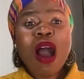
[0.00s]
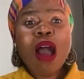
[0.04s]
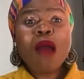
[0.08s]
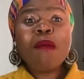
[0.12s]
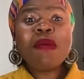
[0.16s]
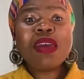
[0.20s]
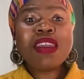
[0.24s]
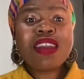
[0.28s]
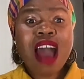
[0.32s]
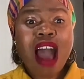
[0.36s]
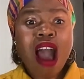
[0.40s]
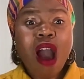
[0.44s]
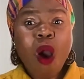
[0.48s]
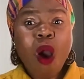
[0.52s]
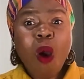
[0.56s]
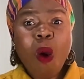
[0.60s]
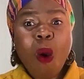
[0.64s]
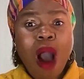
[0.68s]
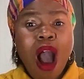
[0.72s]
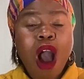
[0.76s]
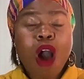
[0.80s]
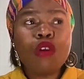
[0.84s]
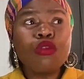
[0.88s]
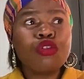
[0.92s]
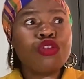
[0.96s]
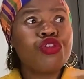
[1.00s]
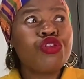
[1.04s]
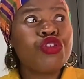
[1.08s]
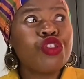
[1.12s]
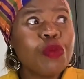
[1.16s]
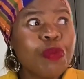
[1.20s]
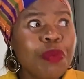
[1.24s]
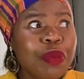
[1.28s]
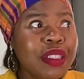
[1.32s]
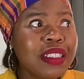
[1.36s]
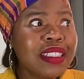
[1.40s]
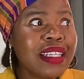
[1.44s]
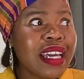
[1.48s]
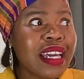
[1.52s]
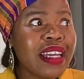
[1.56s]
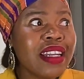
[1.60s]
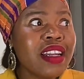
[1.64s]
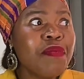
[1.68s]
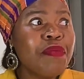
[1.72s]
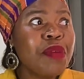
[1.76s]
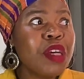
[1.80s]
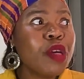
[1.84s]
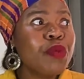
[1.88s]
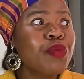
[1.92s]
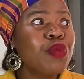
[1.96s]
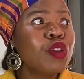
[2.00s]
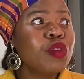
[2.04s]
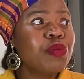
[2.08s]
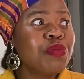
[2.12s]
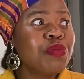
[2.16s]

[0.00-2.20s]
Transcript: I mean, how stupid can the people